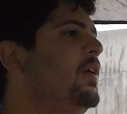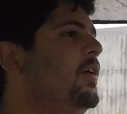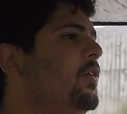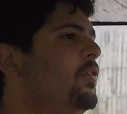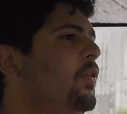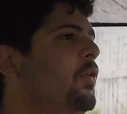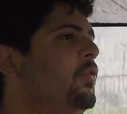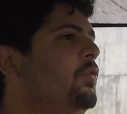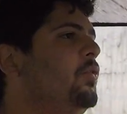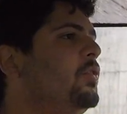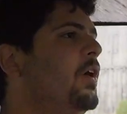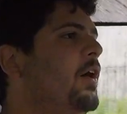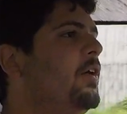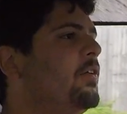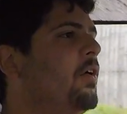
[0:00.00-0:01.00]
So new
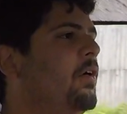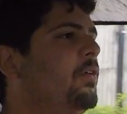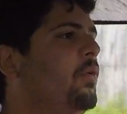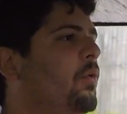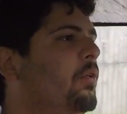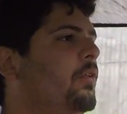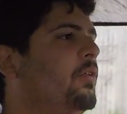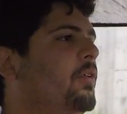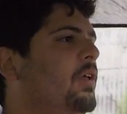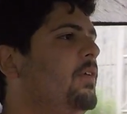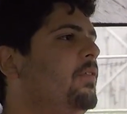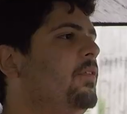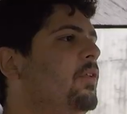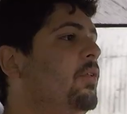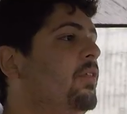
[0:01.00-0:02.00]
tires are in order,
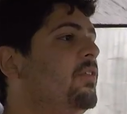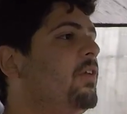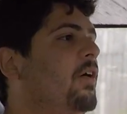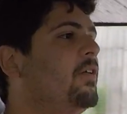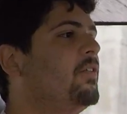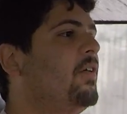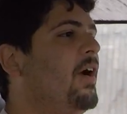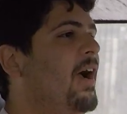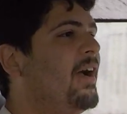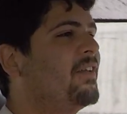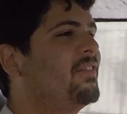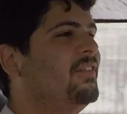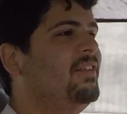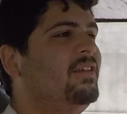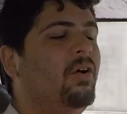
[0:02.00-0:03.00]
even though these tires are
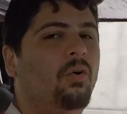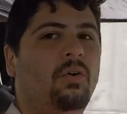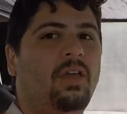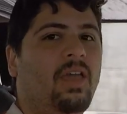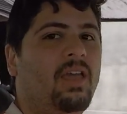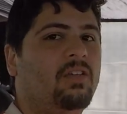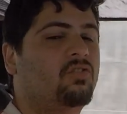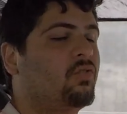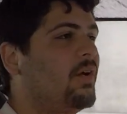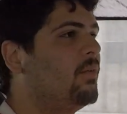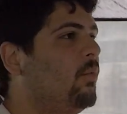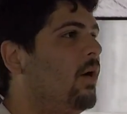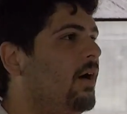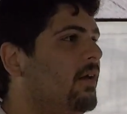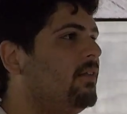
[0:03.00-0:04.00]
actually okay
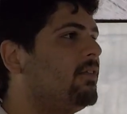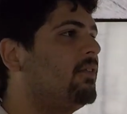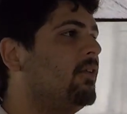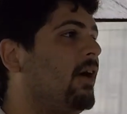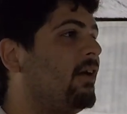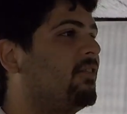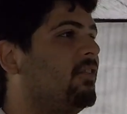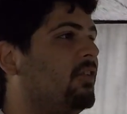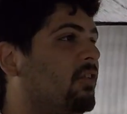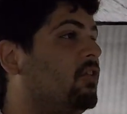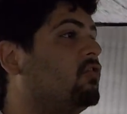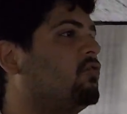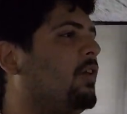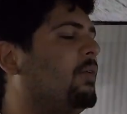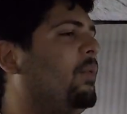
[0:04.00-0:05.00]
tread-wise. They're actually good
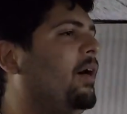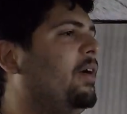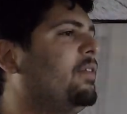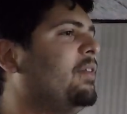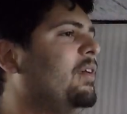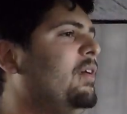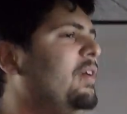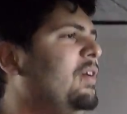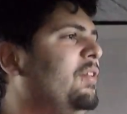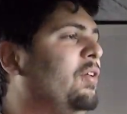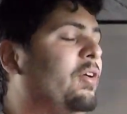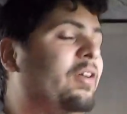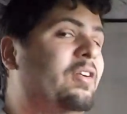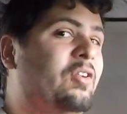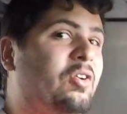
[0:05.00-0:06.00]
tread-wise. They're
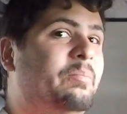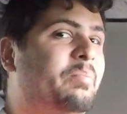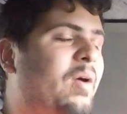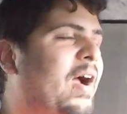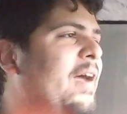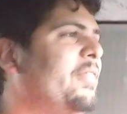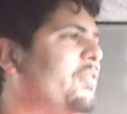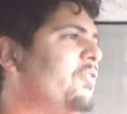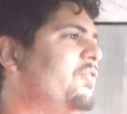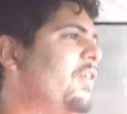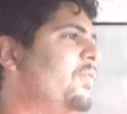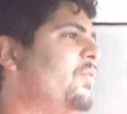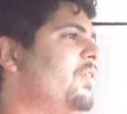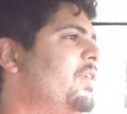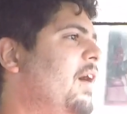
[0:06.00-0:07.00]
a good brand. They're
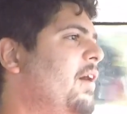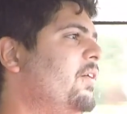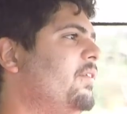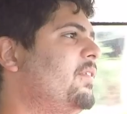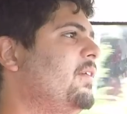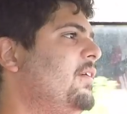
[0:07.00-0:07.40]
General Tires.